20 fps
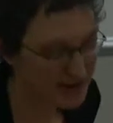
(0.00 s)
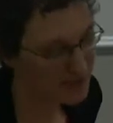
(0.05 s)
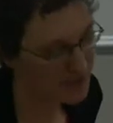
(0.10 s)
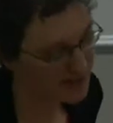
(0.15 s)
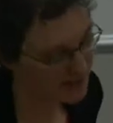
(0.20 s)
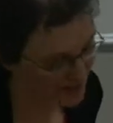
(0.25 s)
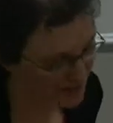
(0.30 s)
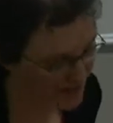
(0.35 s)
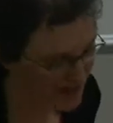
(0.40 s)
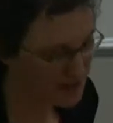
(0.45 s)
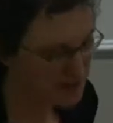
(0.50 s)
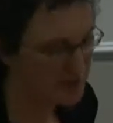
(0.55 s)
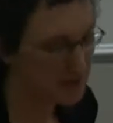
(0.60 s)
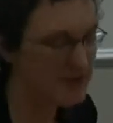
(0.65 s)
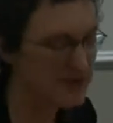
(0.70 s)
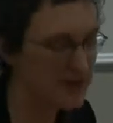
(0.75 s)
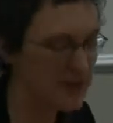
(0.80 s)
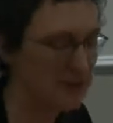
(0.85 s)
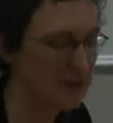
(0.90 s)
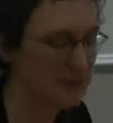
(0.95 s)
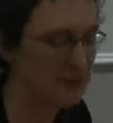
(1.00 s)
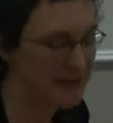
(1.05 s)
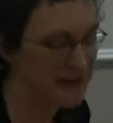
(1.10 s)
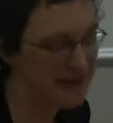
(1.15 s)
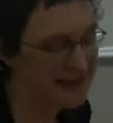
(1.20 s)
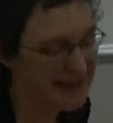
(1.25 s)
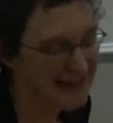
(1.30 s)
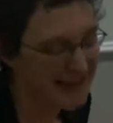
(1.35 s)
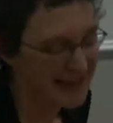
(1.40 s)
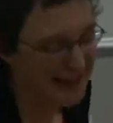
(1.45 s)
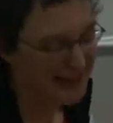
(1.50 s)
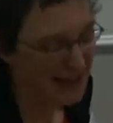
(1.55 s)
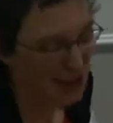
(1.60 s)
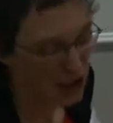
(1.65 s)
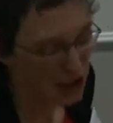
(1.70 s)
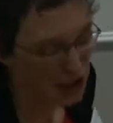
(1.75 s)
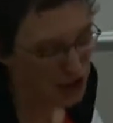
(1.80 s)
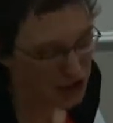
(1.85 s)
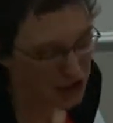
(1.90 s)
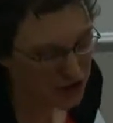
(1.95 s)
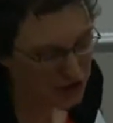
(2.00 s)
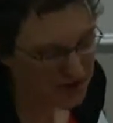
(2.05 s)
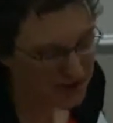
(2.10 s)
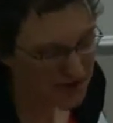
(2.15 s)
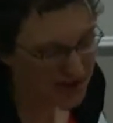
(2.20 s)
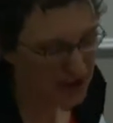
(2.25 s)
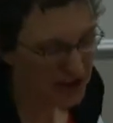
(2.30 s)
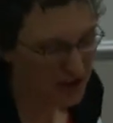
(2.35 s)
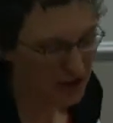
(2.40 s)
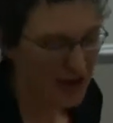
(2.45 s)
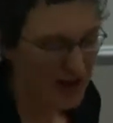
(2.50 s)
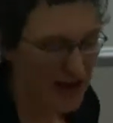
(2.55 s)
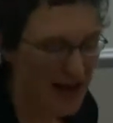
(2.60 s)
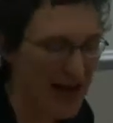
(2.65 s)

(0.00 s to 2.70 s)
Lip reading: Well, that's what it was earlier in the year,